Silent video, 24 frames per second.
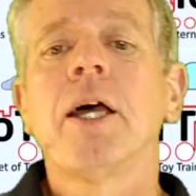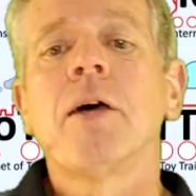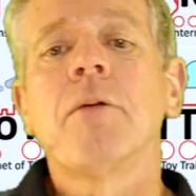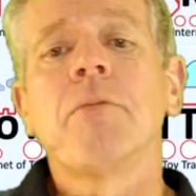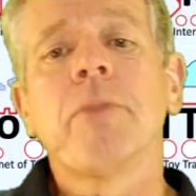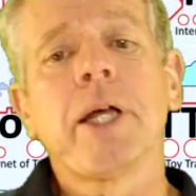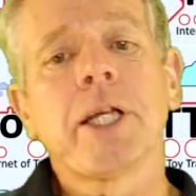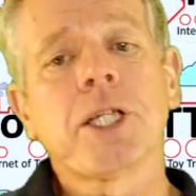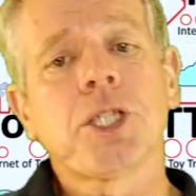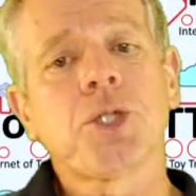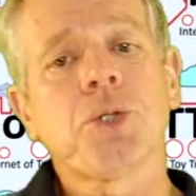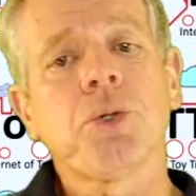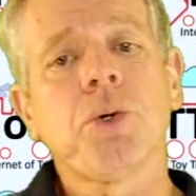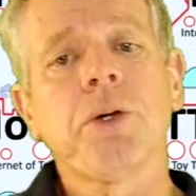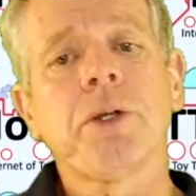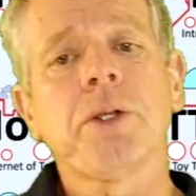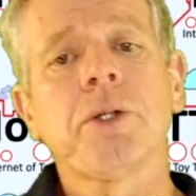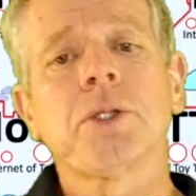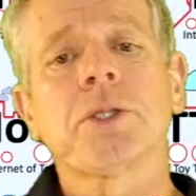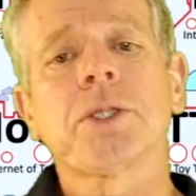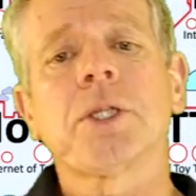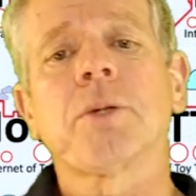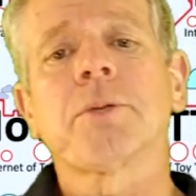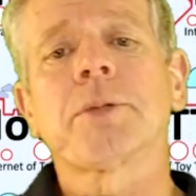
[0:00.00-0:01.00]
Make sure
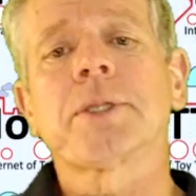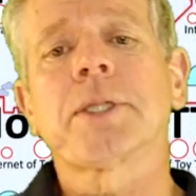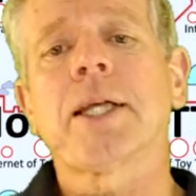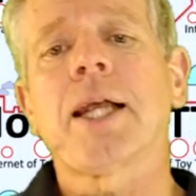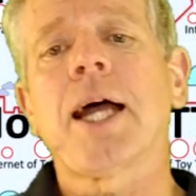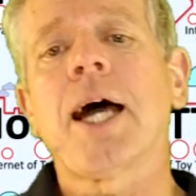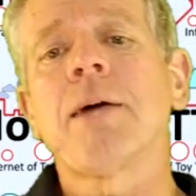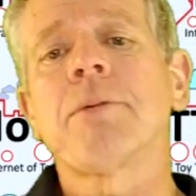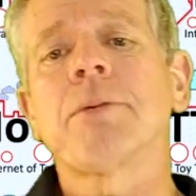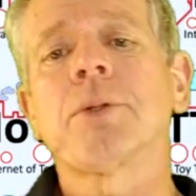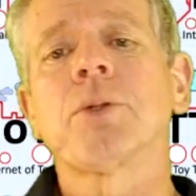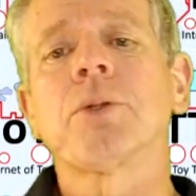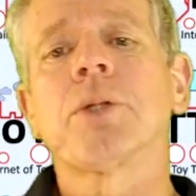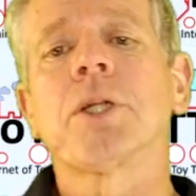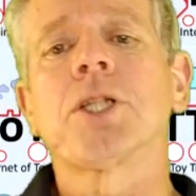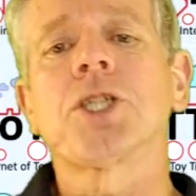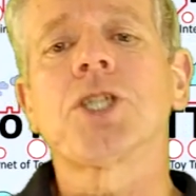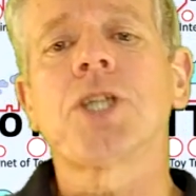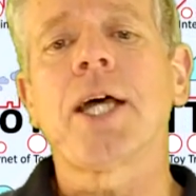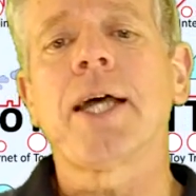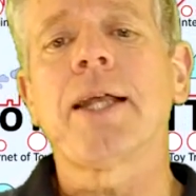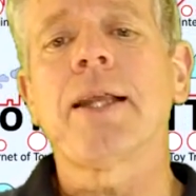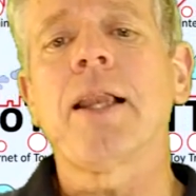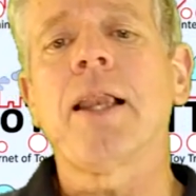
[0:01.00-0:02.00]
you subscribe to the
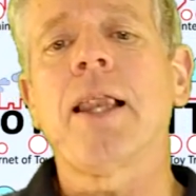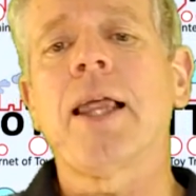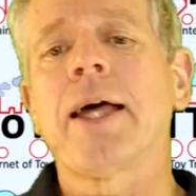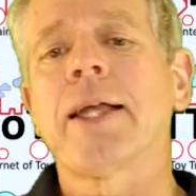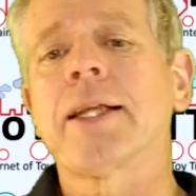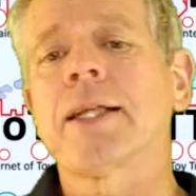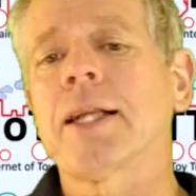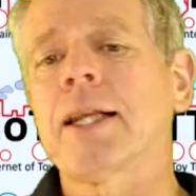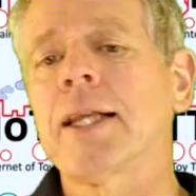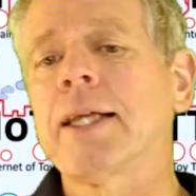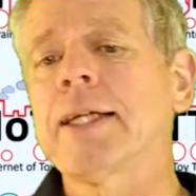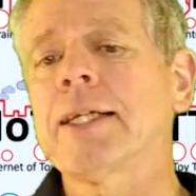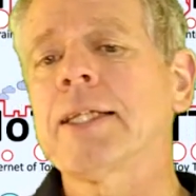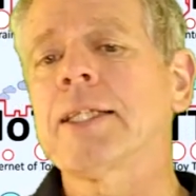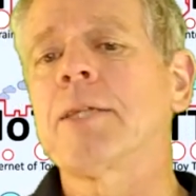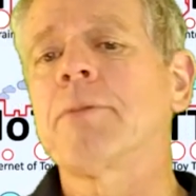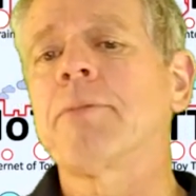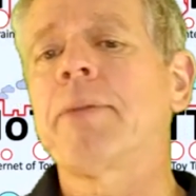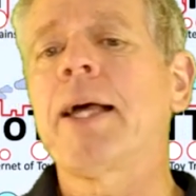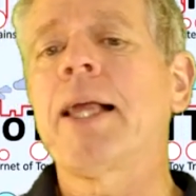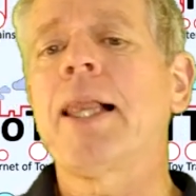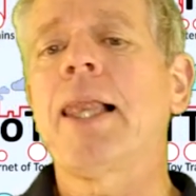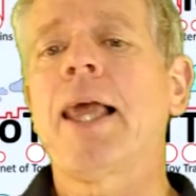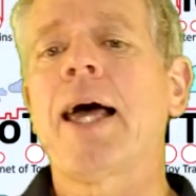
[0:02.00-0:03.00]
channel and click the
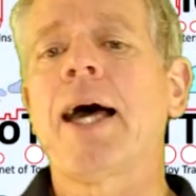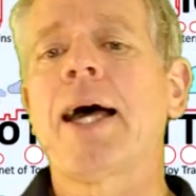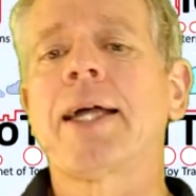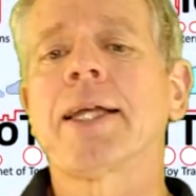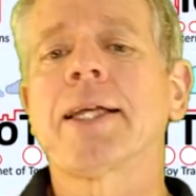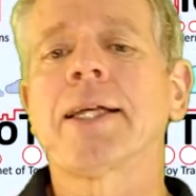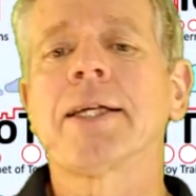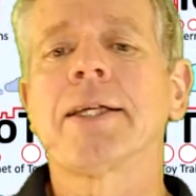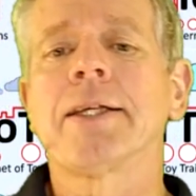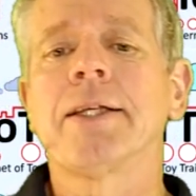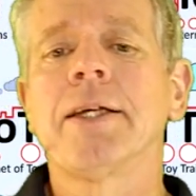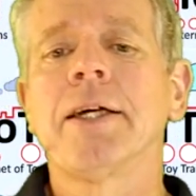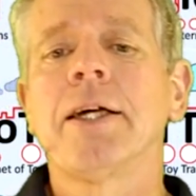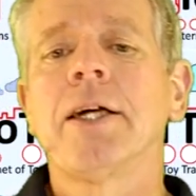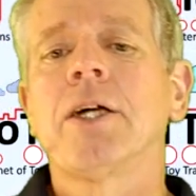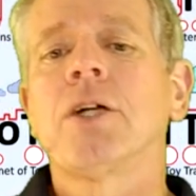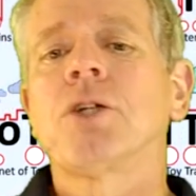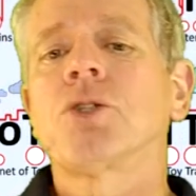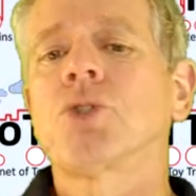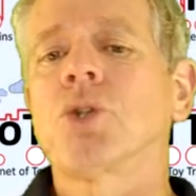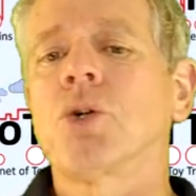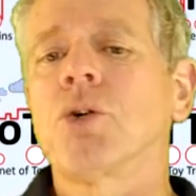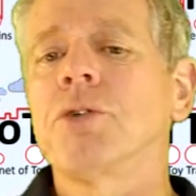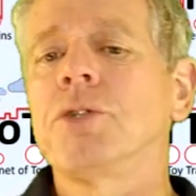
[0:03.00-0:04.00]
bell icon,
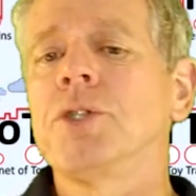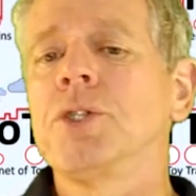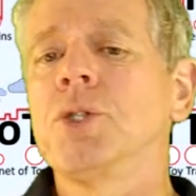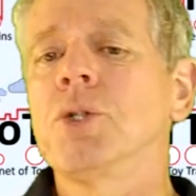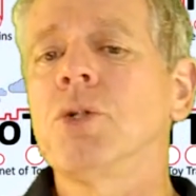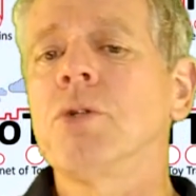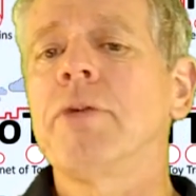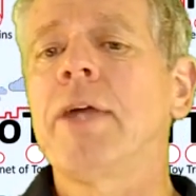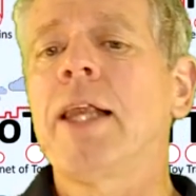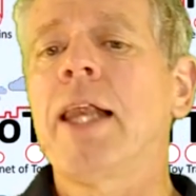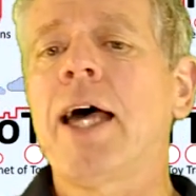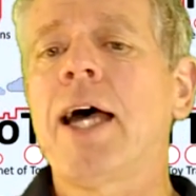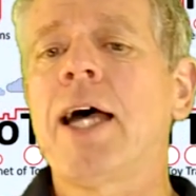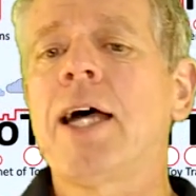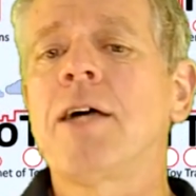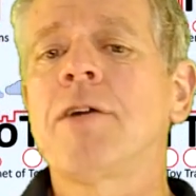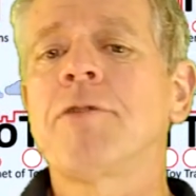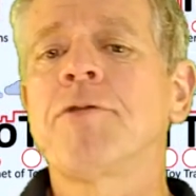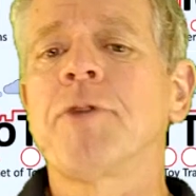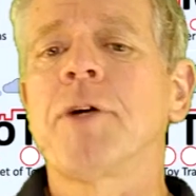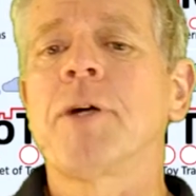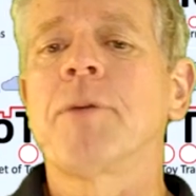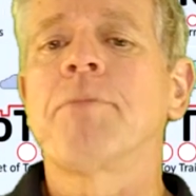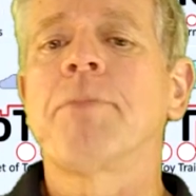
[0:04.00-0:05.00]
so you will
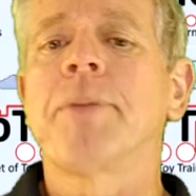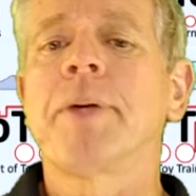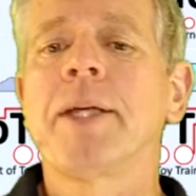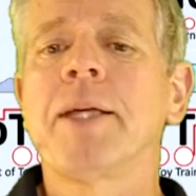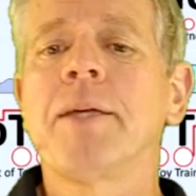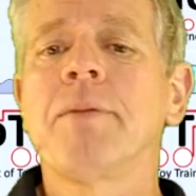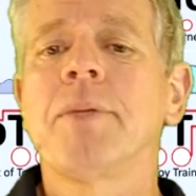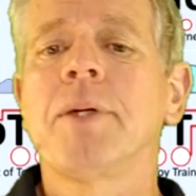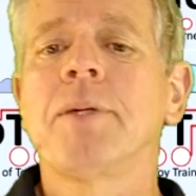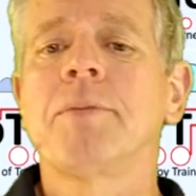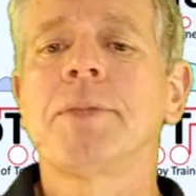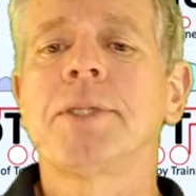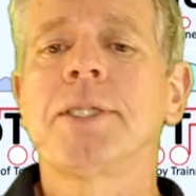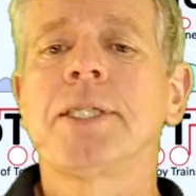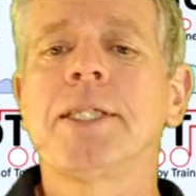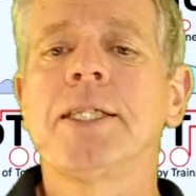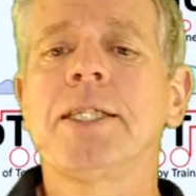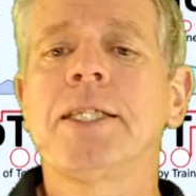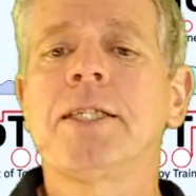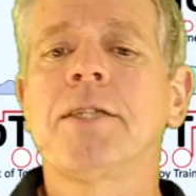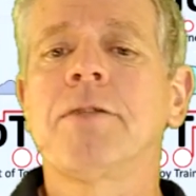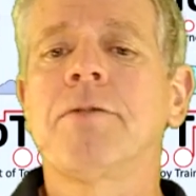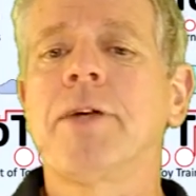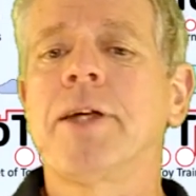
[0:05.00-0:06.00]
have a premium
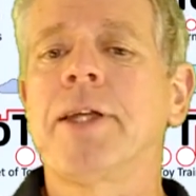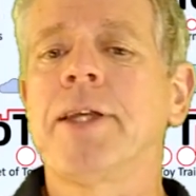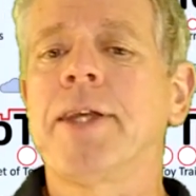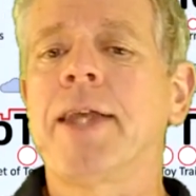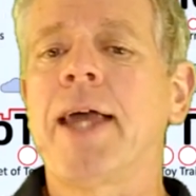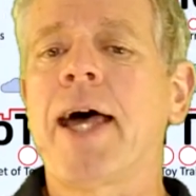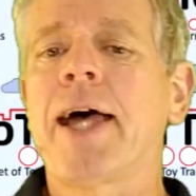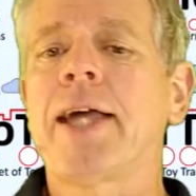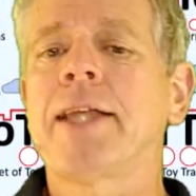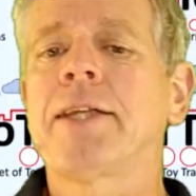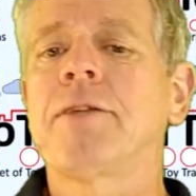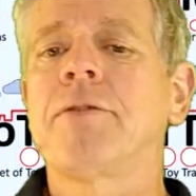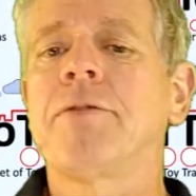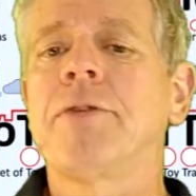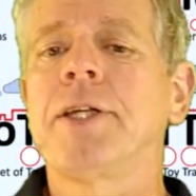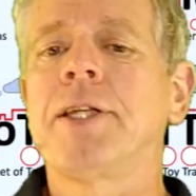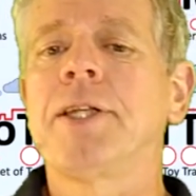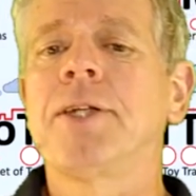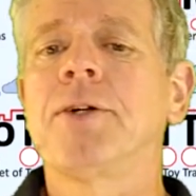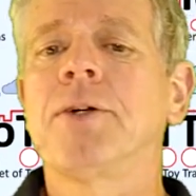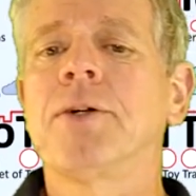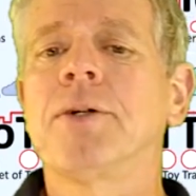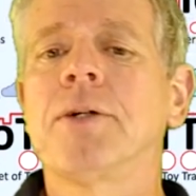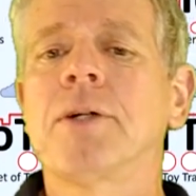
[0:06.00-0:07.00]
seat when that
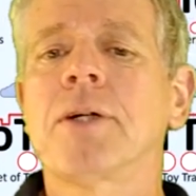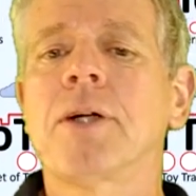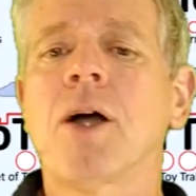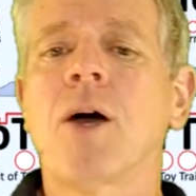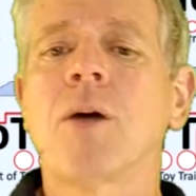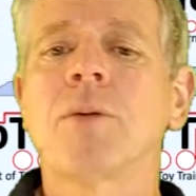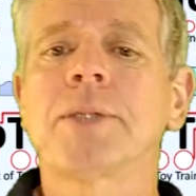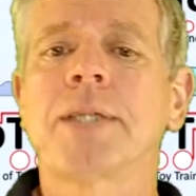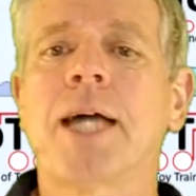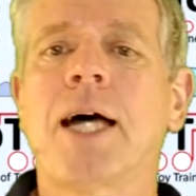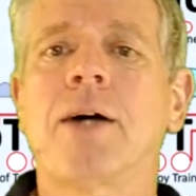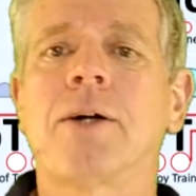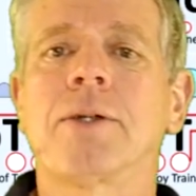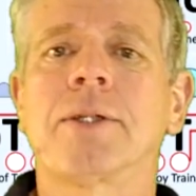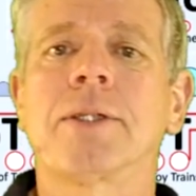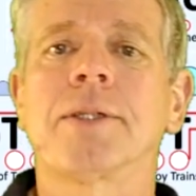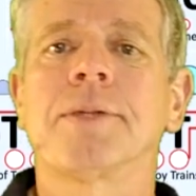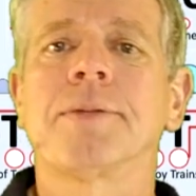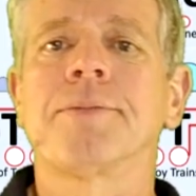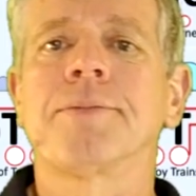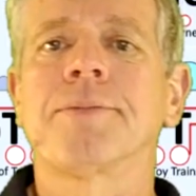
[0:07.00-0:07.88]
video comes out.